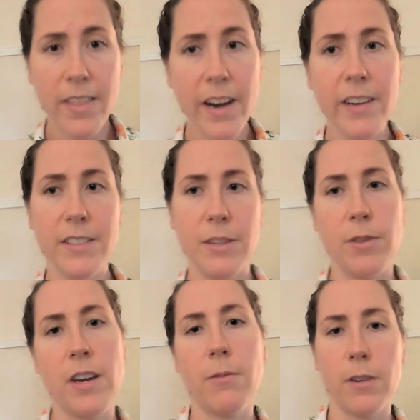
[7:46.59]
there, so
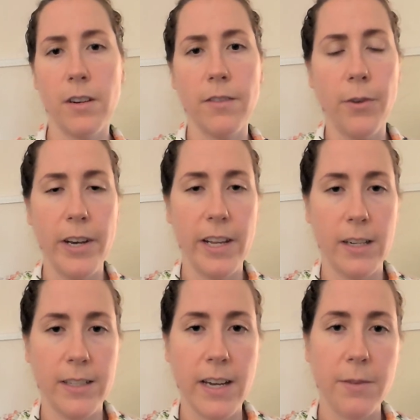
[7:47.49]
that we're
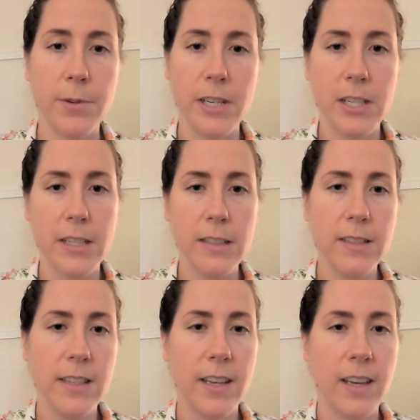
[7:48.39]
avoiding data
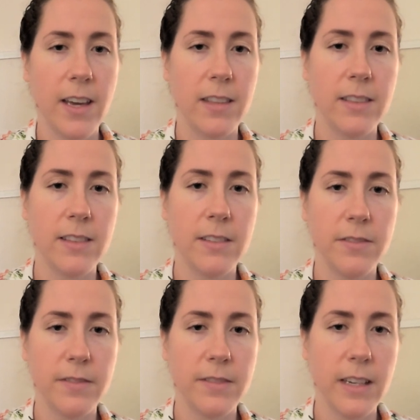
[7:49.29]
breaches. And
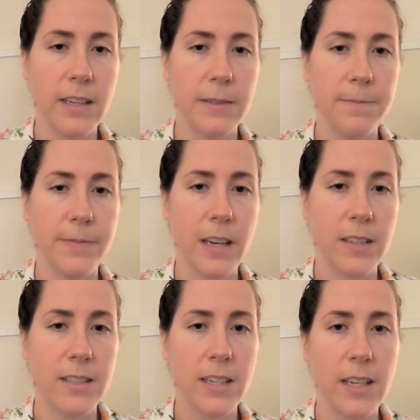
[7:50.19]

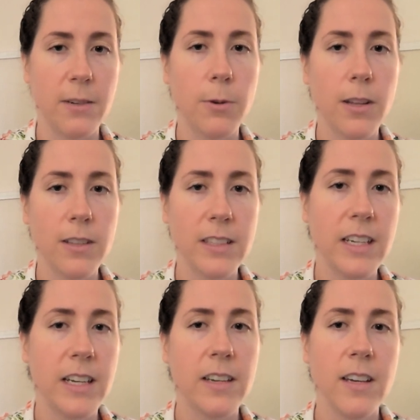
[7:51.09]
lastly,
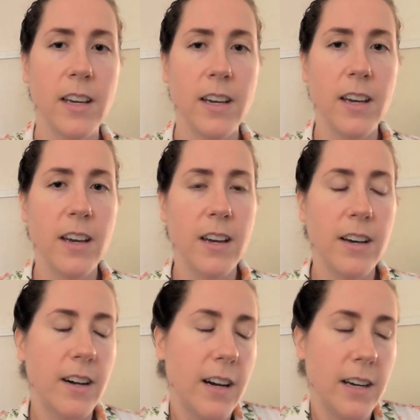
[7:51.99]
equality.
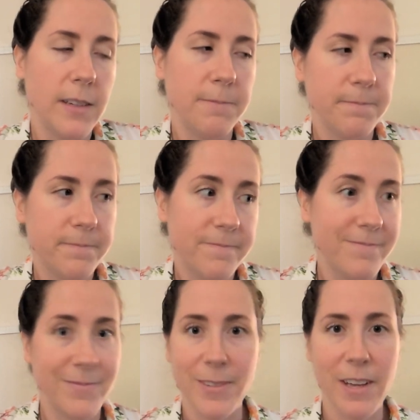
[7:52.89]

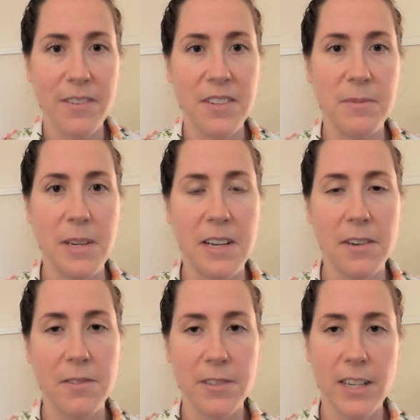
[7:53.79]
We have to be
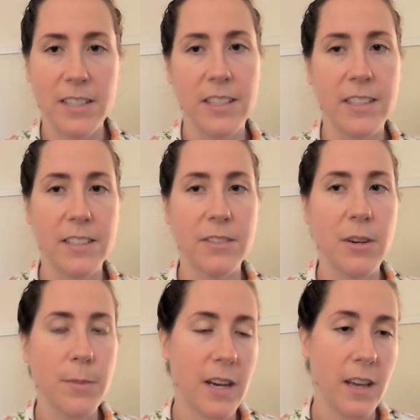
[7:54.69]
careful not to
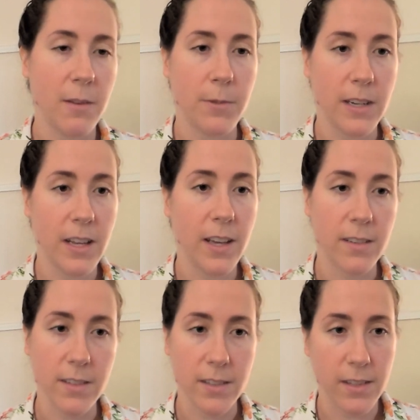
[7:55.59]
discriminate when
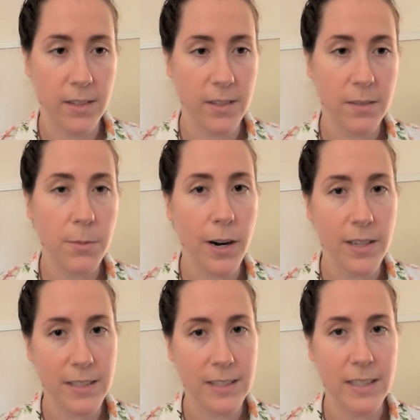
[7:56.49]
handling and
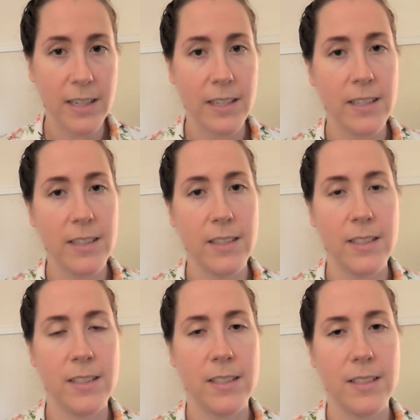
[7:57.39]
processing
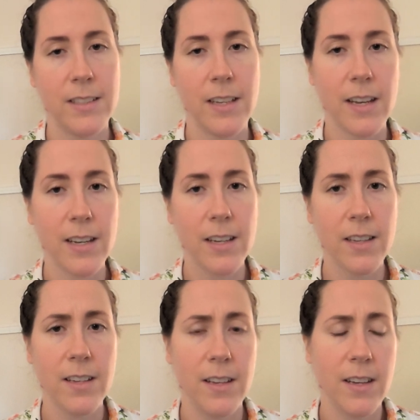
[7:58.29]
data.